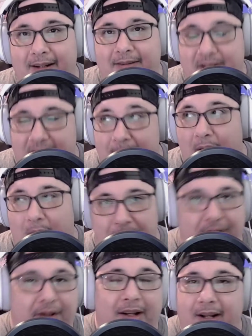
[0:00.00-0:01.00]
to
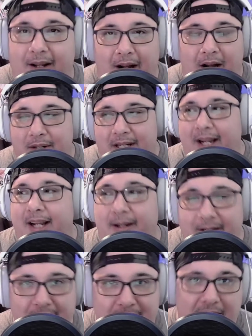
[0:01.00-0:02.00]
both. Okay,
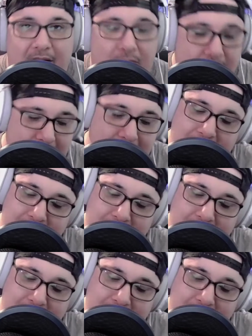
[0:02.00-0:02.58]
so